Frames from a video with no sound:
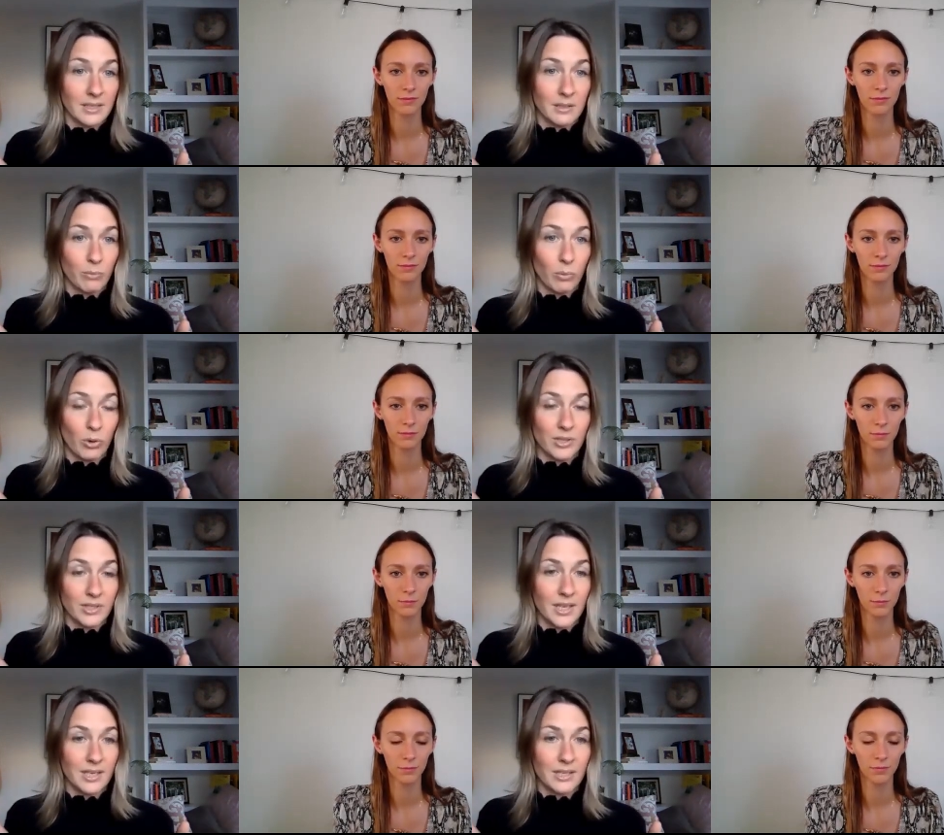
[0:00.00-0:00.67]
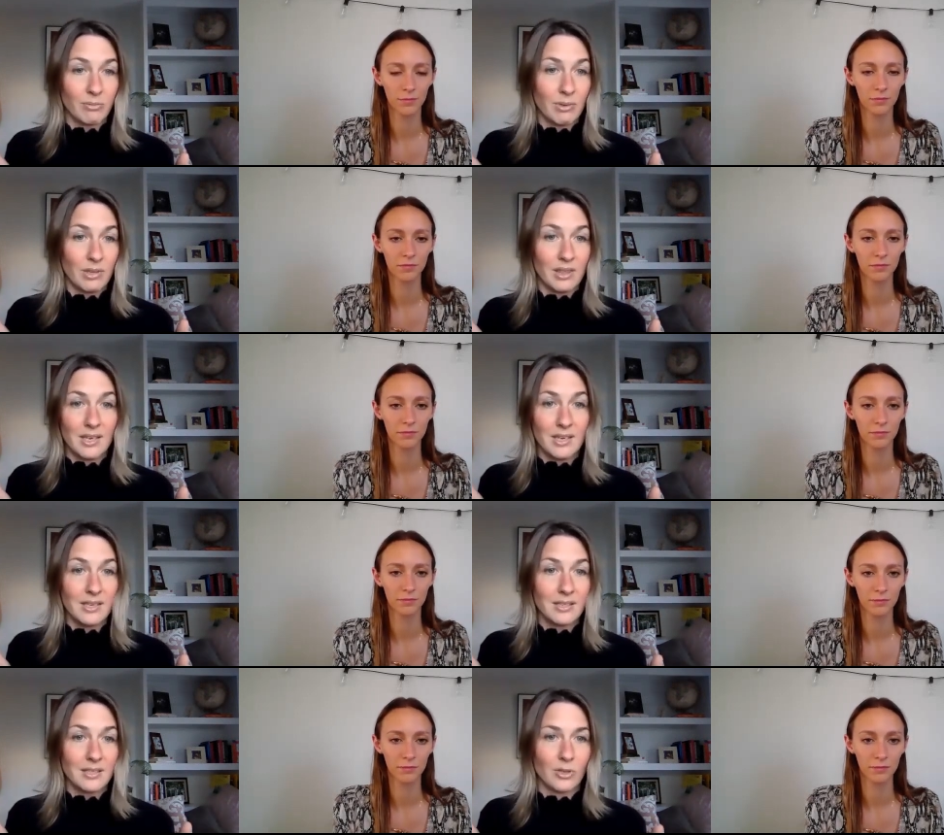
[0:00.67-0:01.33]
Speaker 1: and supports us with
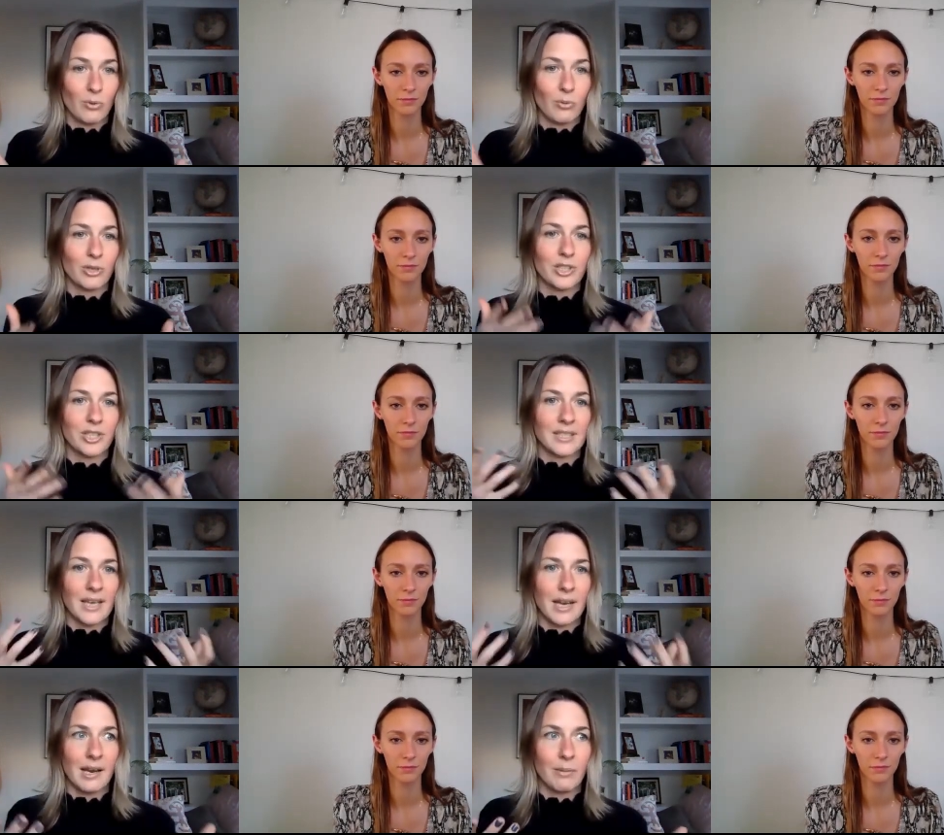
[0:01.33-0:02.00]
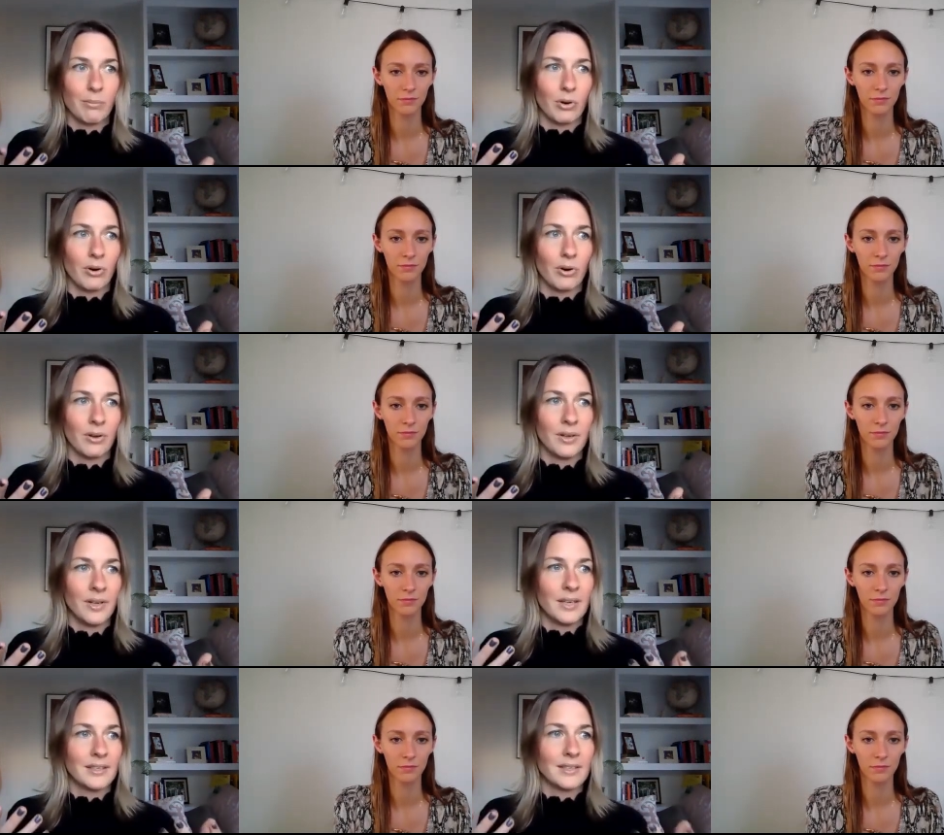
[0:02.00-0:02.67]
these. So we're just
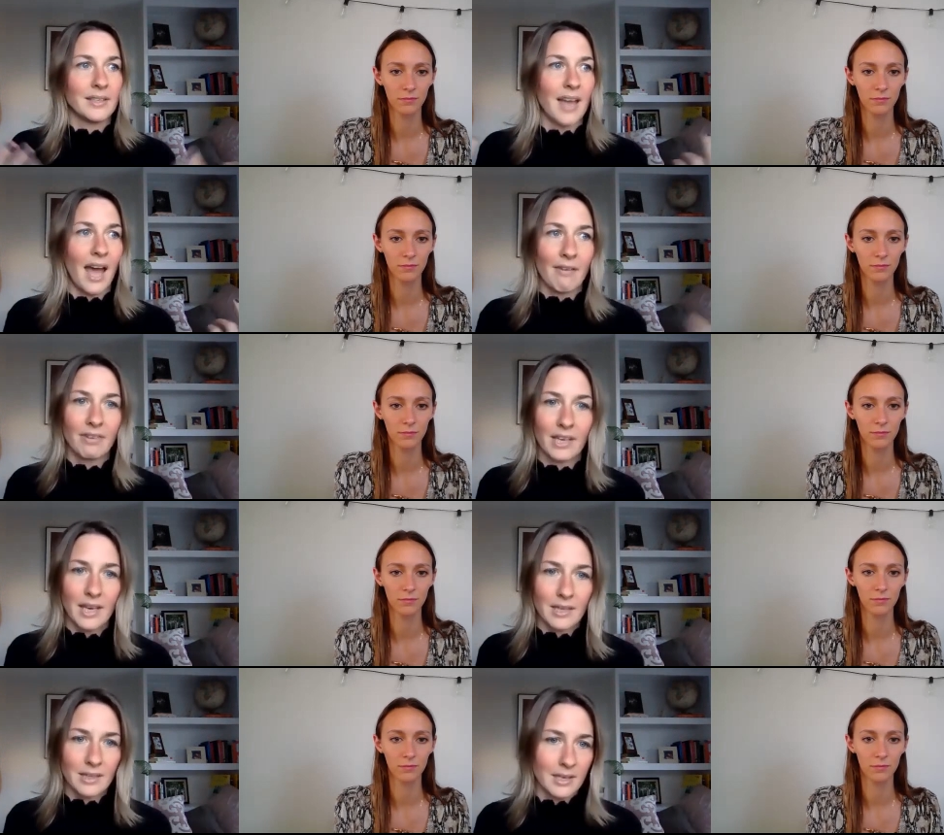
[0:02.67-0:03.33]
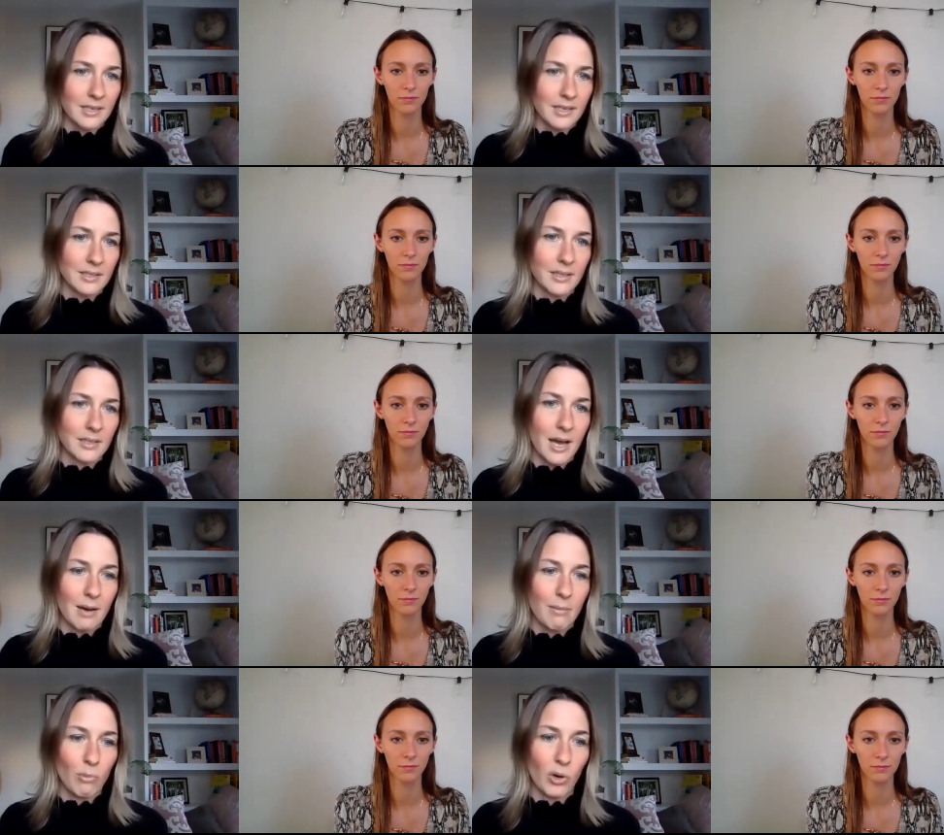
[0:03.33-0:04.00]
able to navigate this
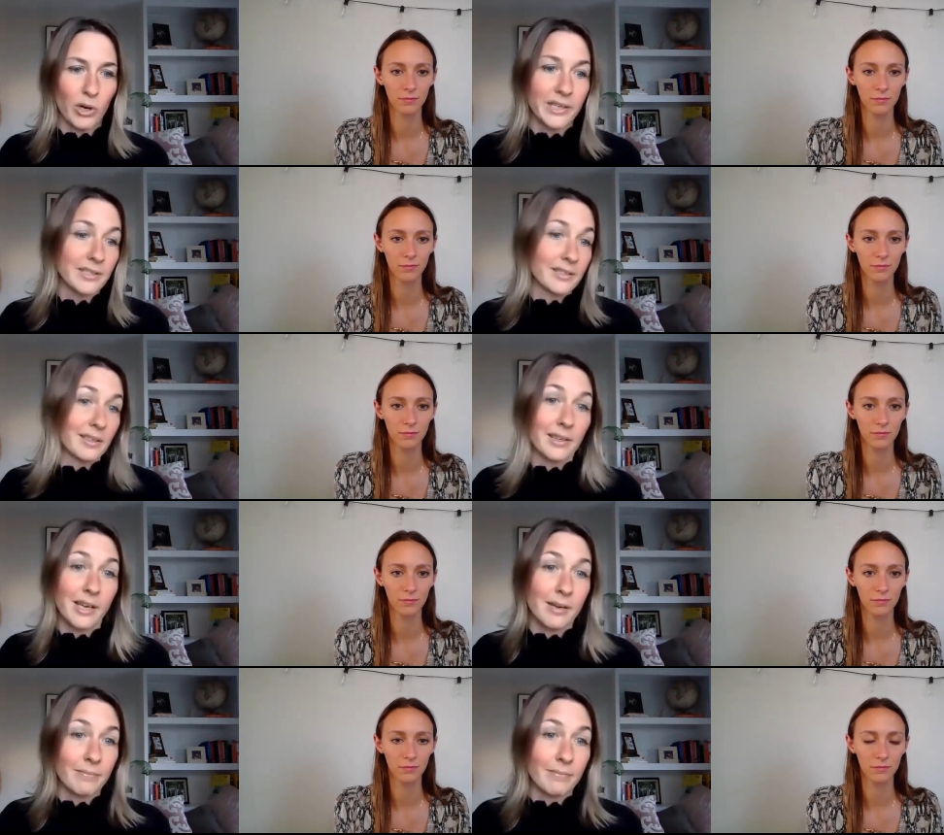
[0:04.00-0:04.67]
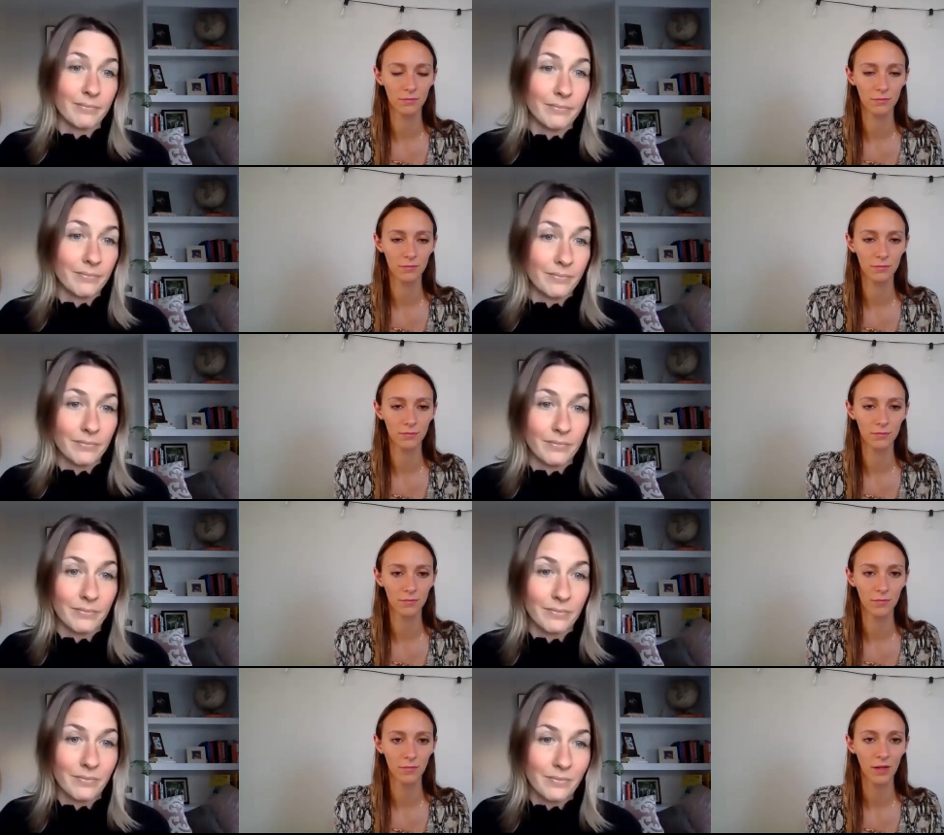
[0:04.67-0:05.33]
uh, more easily.
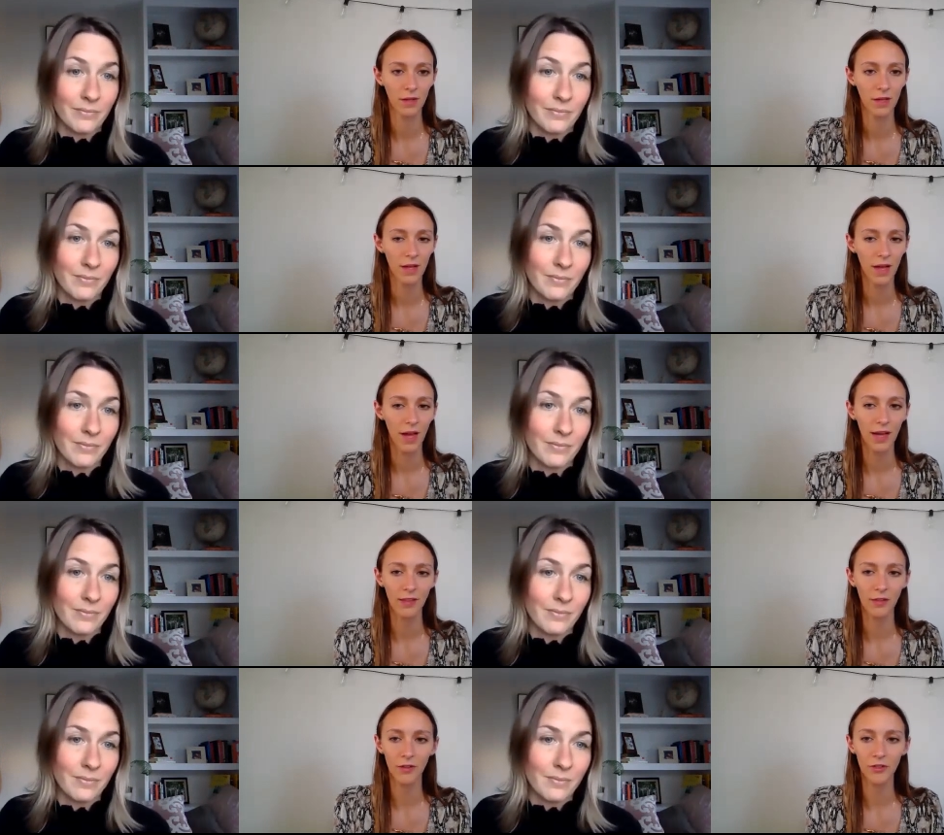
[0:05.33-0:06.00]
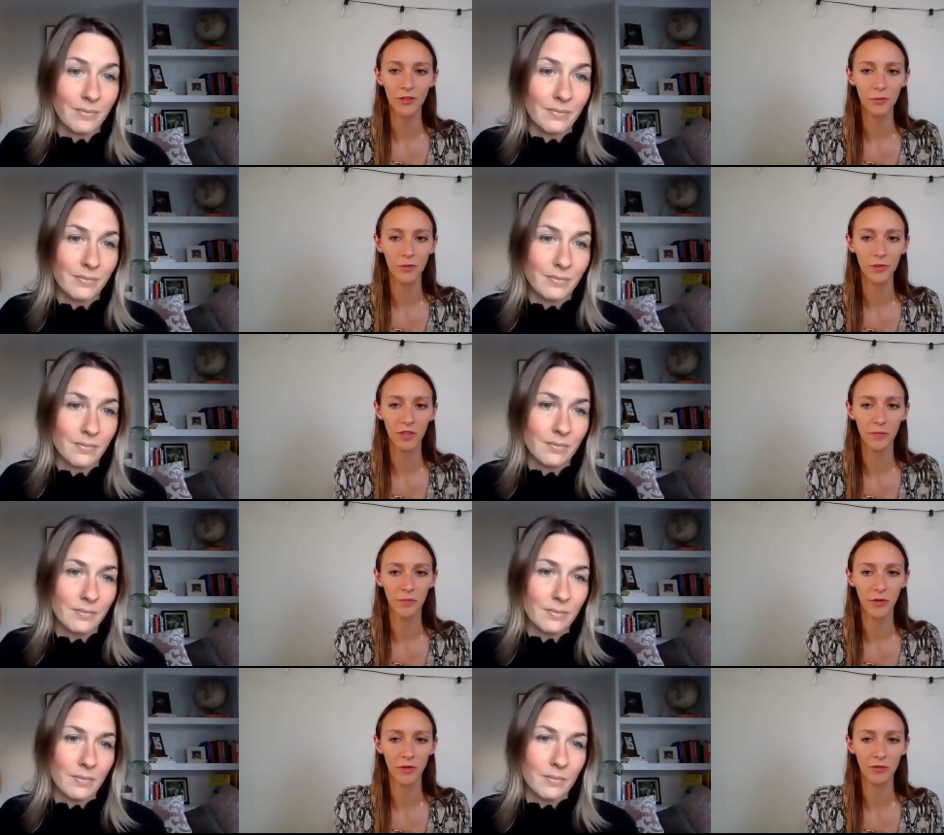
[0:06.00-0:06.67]
Speaker 2: I learned a
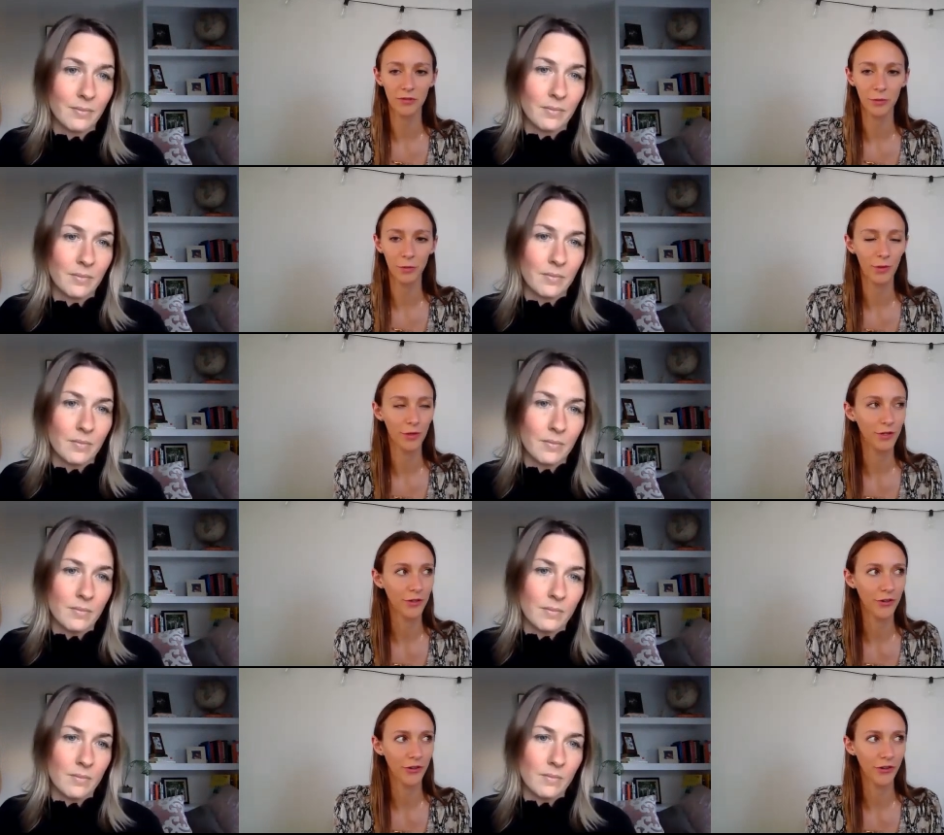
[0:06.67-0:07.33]
really beautiful word